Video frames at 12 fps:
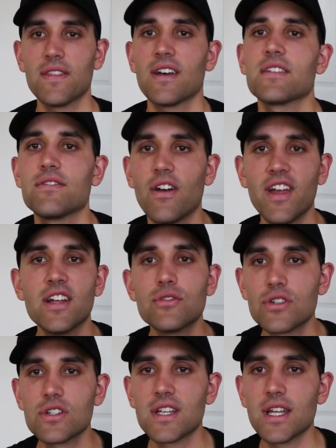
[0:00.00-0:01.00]
That's very
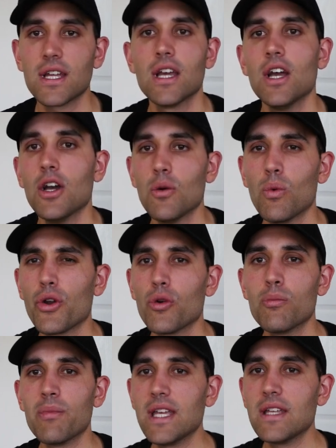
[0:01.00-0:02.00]
interesting, what it
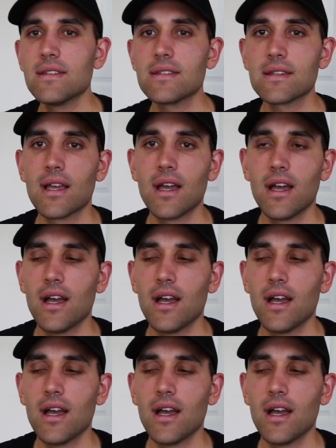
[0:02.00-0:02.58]
all means.